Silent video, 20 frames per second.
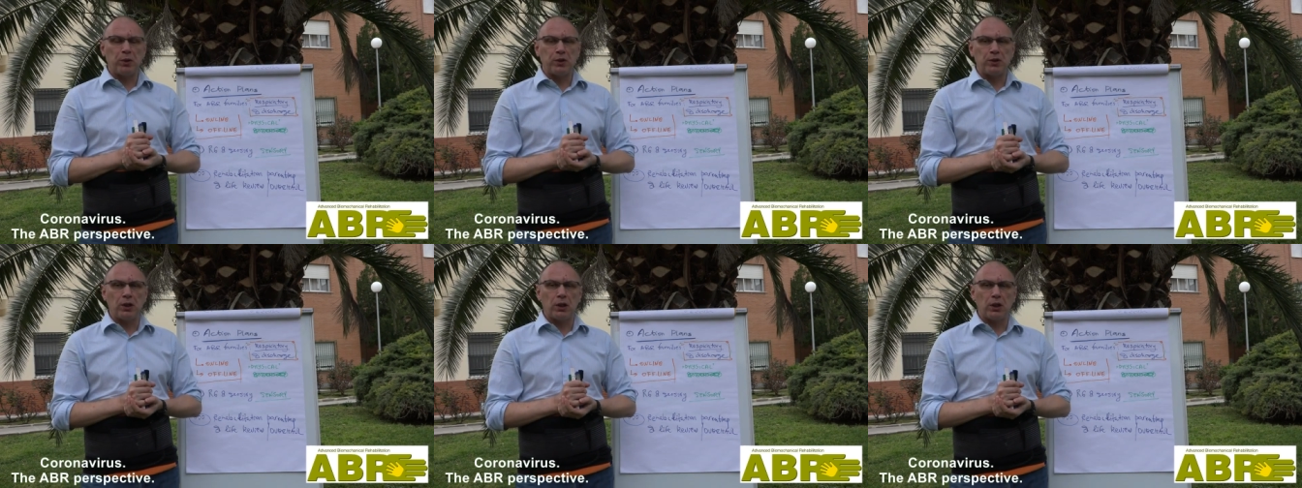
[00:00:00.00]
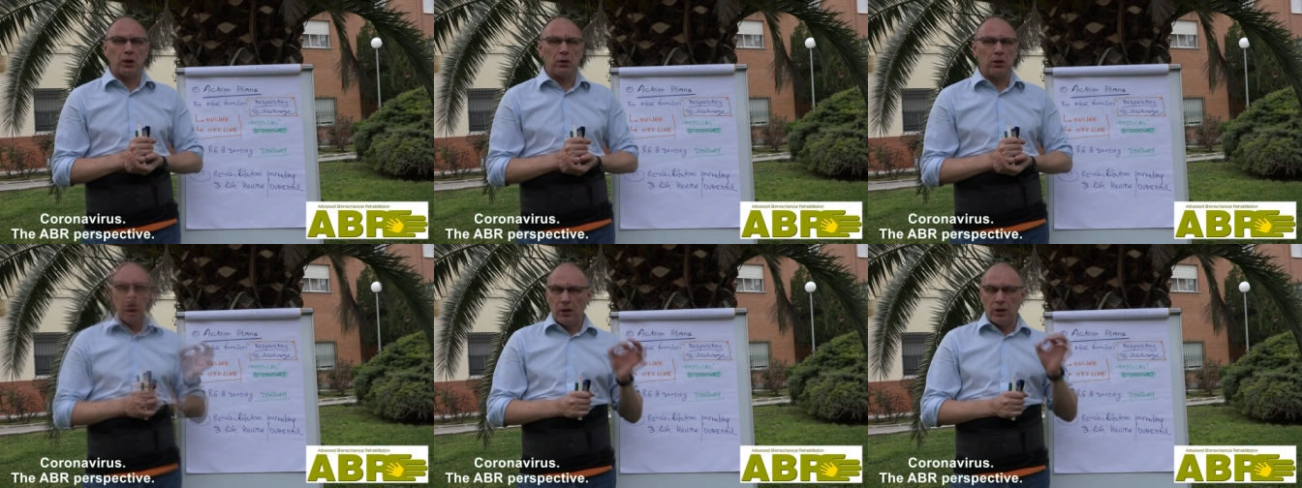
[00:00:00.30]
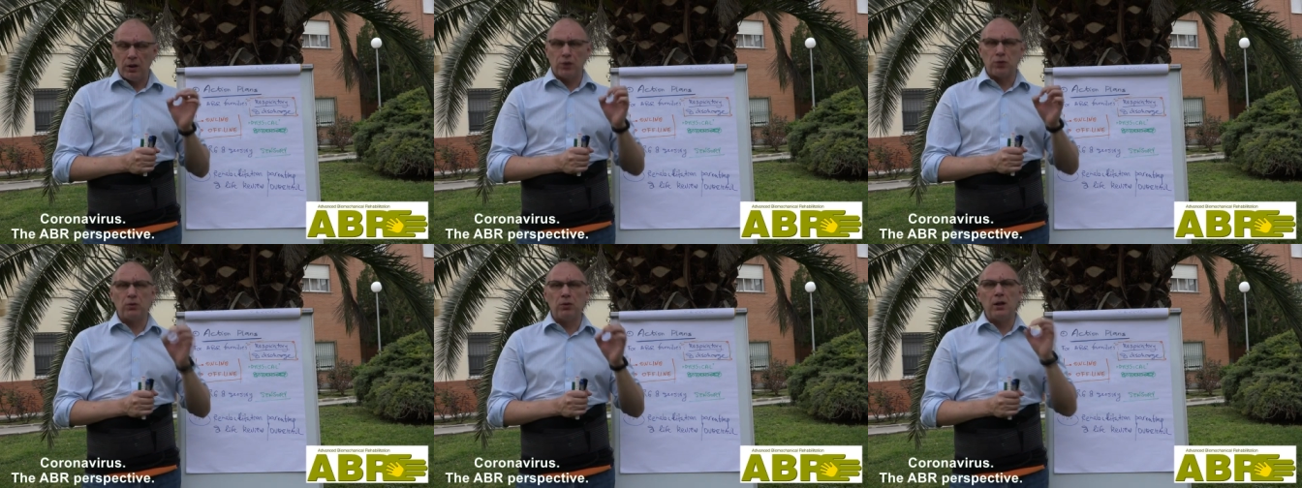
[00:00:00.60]
particular,
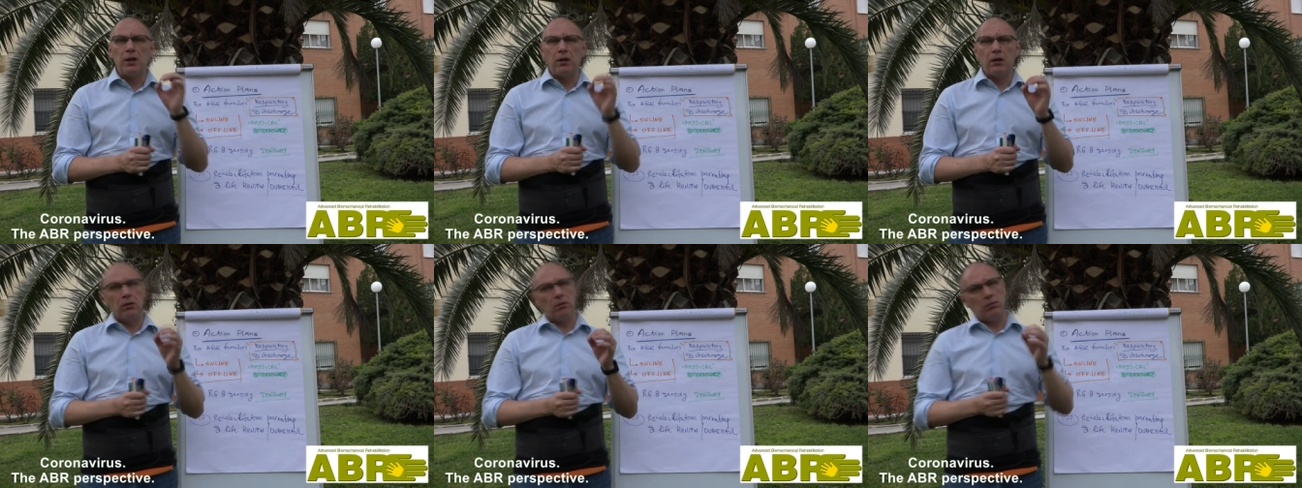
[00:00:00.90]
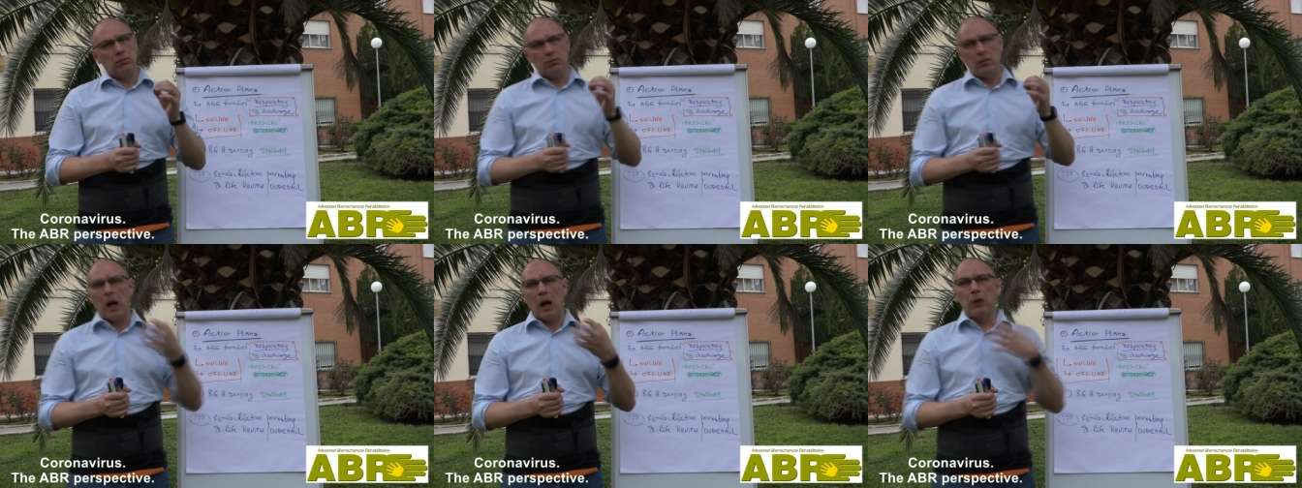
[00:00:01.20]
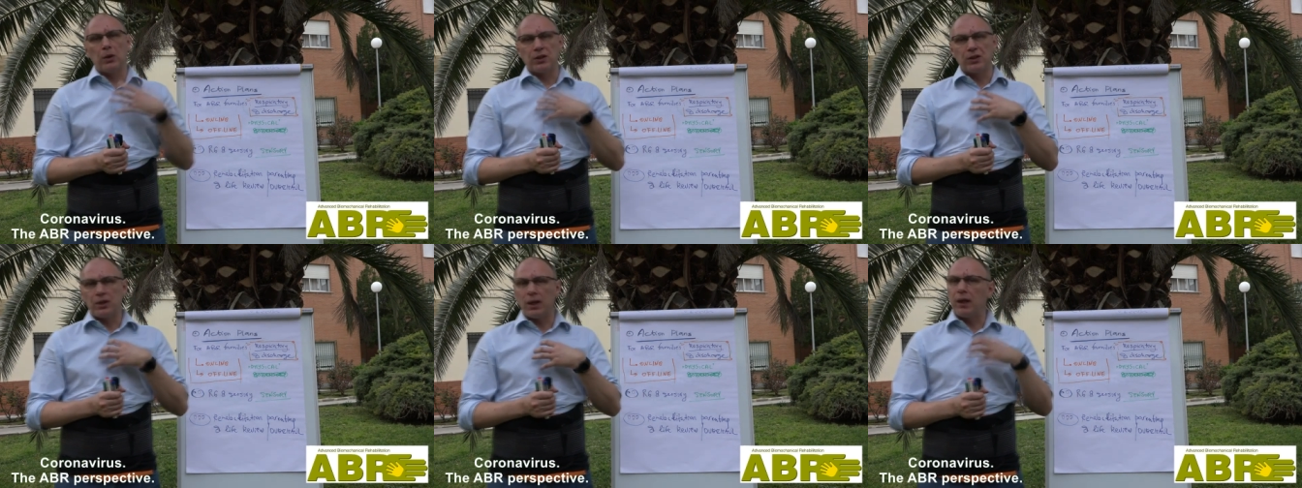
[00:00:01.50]
is really, I
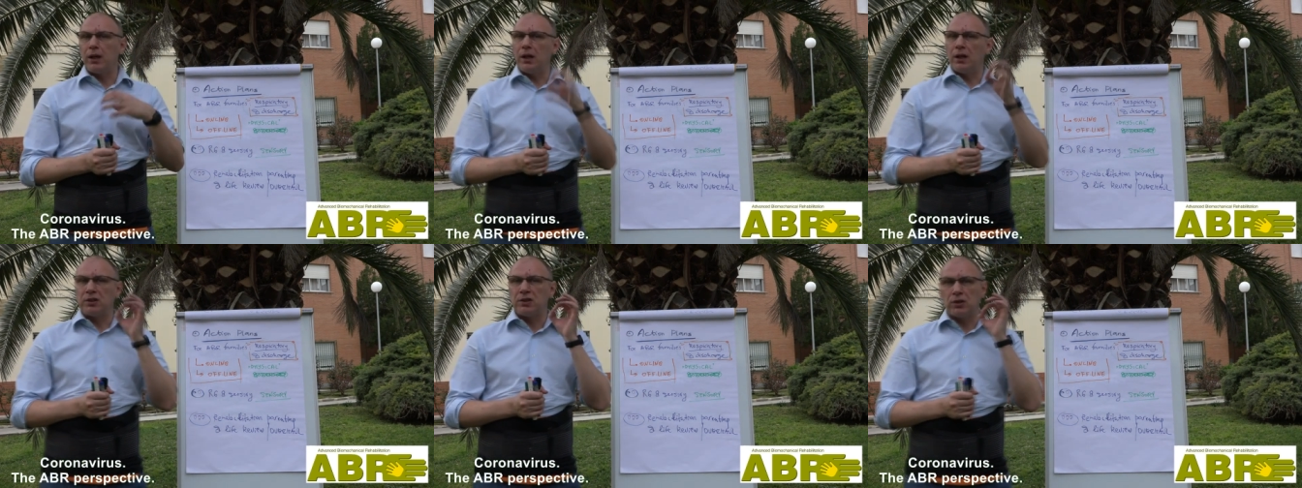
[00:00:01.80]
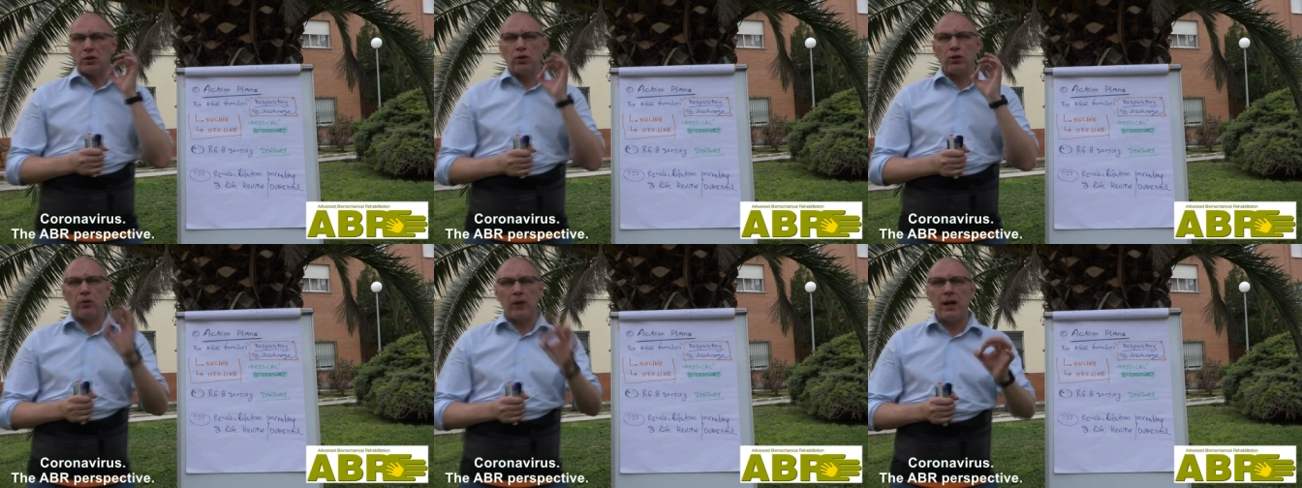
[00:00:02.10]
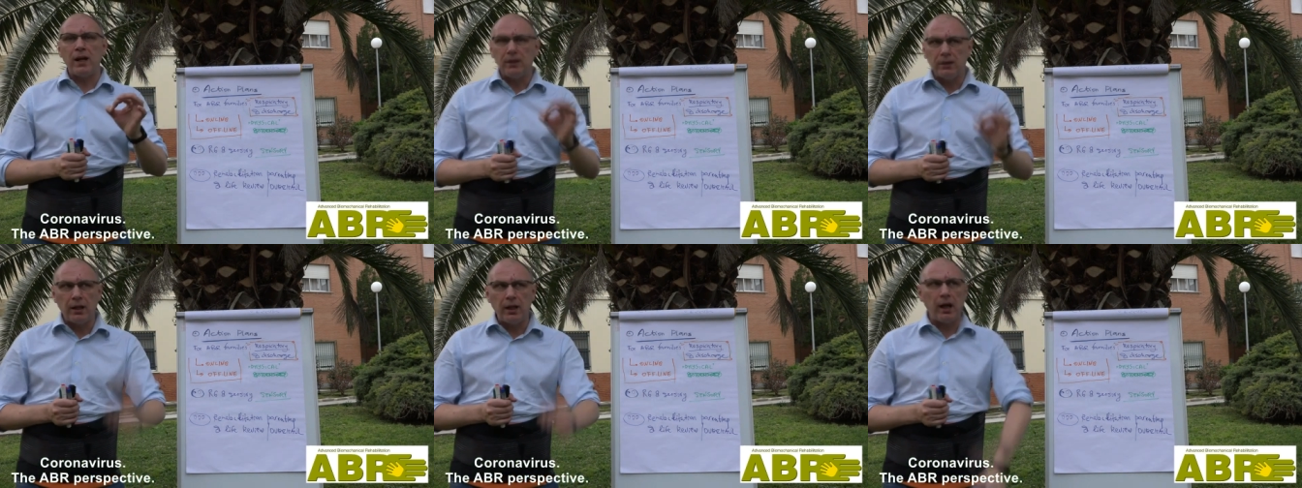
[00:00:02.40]
would say, it's
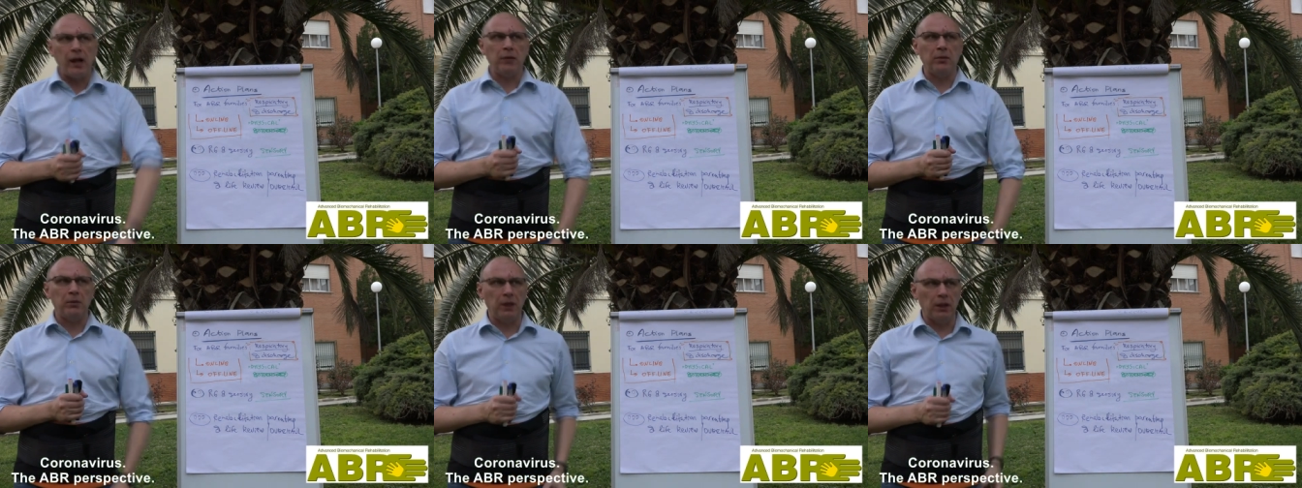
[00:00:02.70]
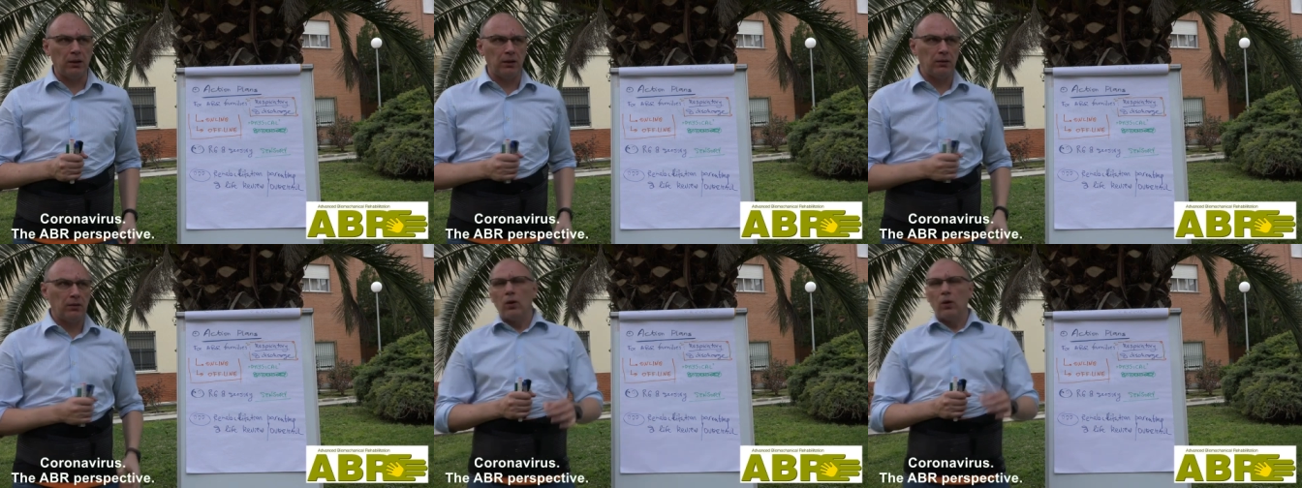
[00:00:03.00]
great timing.